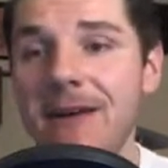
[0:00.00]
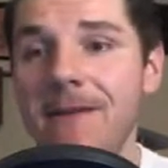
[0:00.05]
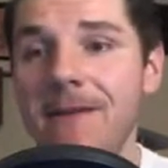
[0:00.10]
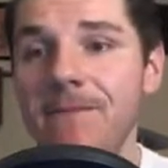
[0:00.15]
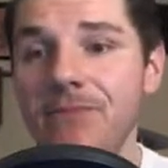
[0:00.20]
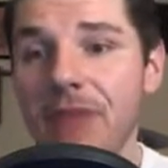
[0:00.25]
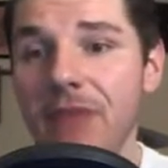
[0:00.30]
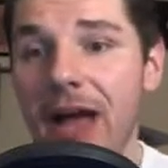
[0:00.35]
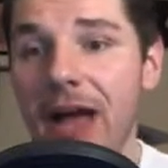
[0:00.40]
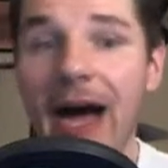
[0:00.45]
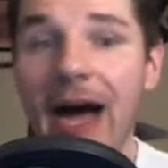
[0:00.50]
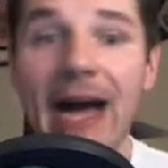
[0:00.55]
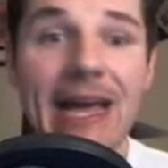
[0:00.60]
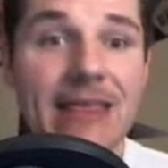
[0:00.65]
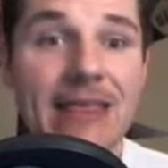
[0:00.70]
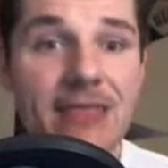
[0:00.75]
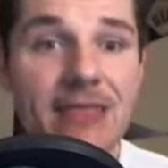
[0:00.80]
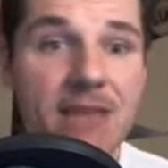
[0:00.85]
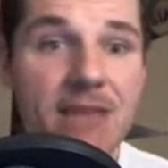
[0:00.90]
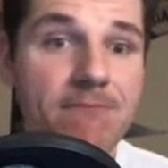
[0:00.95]
I think
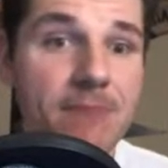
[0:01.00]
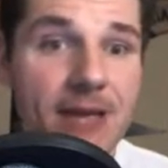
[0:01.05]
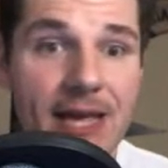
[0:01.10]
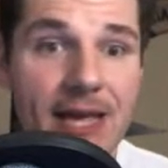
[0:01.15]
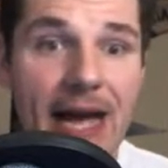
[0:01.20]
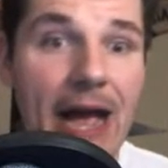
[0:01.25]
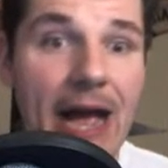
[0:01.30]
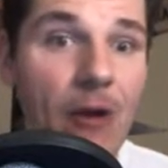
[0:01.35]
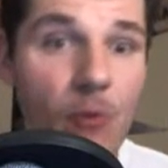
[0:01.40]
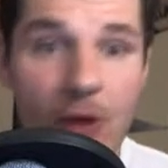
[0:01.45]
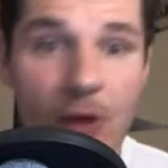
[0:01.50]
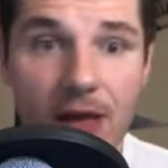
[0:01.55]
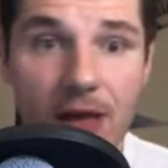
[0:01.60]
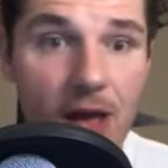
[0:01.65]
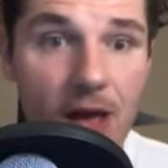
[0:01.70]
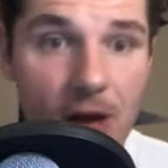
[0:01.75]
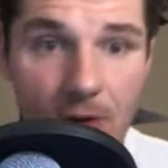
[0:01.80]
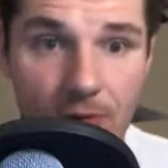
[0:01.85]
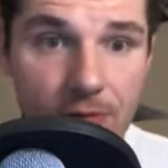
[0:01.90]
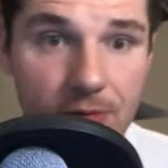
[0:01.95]
Mekhi Wingo
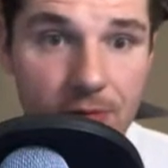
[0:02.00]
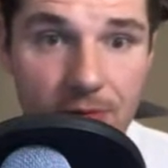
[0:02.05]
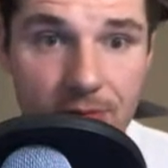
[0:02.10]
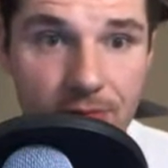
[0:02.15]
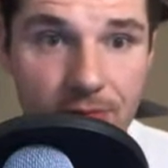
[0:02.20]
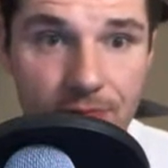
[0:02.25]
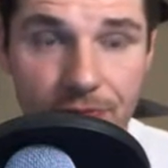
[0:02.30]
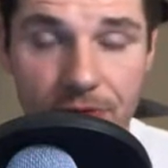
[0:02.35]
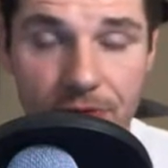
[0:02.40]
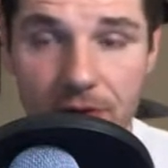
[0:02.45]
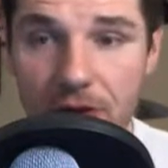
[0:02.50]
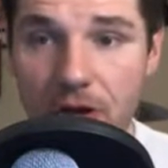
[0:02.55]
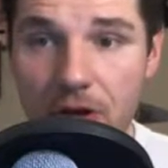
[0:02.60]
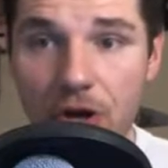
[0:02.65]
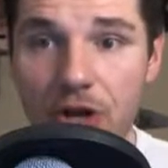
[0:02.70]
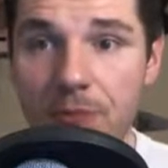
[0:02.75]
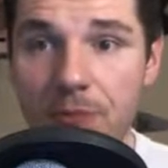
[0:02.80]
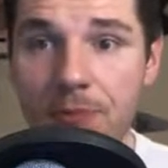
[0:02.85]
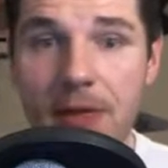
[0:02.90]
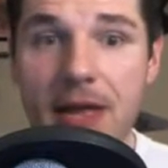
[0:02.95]
could
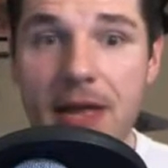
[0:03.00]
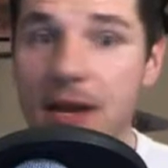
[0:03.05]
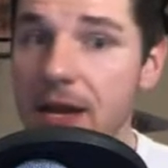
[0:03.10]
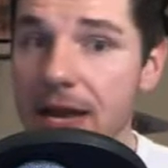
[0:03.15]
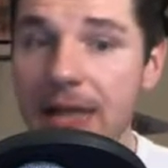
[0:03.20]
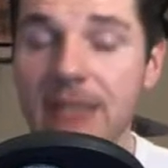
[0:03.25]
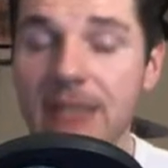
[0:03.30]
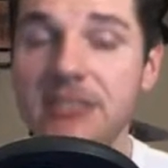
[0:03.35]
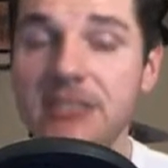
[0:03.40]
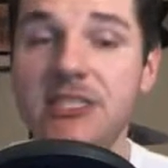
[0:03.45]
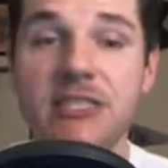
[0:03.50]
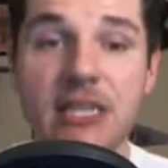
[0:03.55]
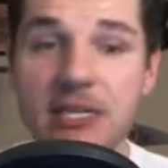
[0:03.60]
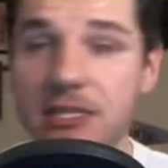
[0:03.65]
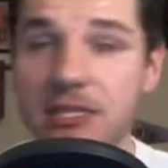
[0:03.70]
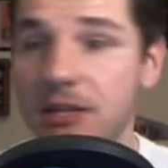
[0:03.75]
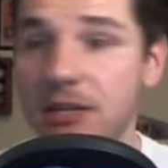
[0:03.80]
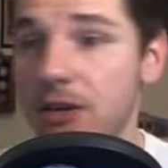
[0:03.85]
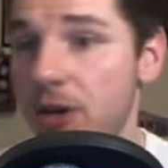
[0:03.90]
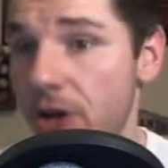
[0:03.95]
be an instant
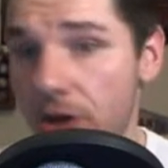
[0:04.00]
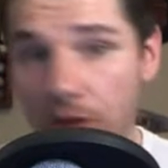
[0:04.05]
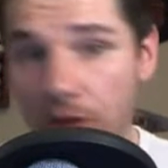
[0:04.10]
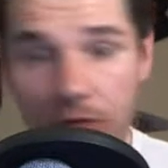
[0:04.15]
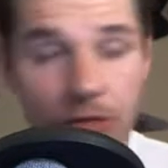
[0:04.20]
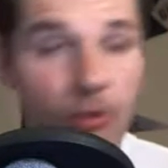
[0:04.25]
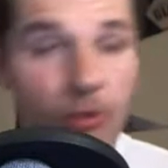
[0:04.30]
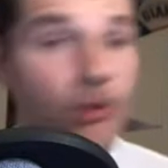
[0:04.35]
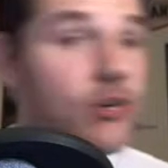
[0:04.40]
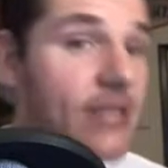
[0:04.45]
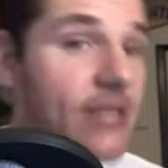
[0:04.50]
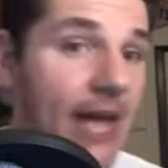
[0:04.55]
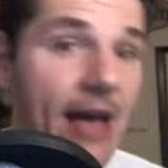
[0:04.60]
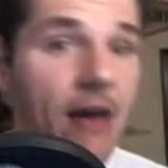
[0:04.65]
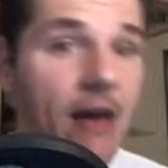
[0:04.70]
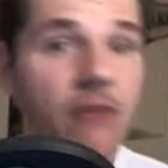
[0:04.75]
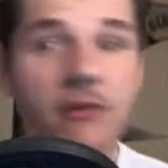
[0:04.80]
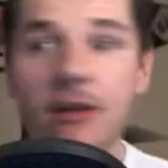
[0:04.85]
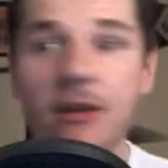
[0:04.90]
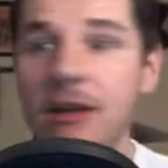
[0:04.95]
third down.
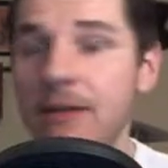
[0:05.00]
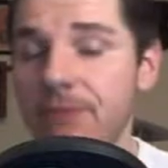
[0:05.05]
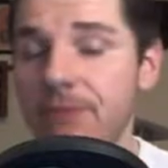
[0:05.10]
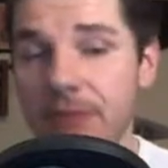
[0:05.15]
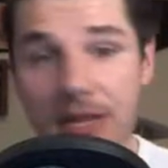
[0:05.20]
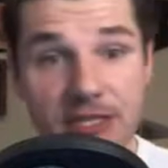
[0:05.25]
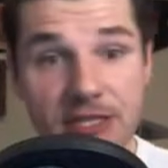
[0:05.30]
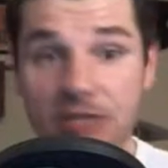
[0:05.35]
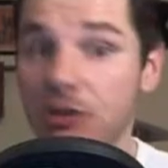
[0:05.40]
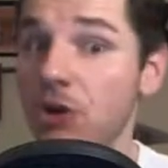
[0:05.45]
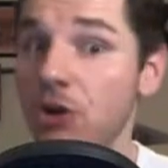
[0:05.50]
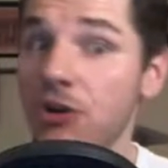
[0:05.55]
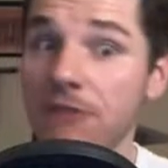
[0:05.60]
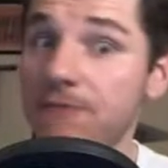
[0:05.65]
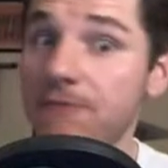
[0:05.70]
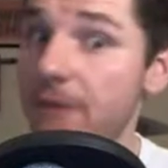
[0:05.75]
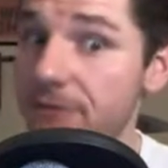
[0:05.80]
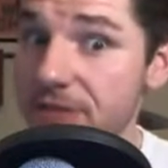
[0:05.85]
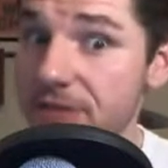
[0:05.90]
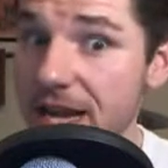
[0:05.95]
It's 3rd and
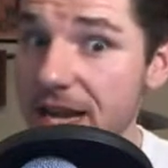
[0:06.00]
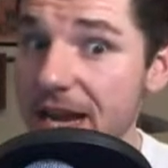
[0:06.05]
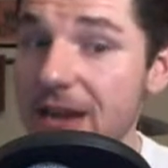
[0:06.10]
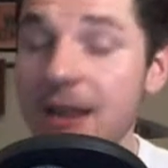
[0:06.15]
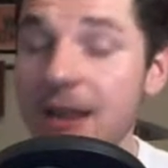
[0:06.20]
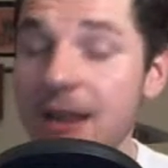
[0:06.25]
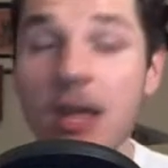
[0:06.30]
15.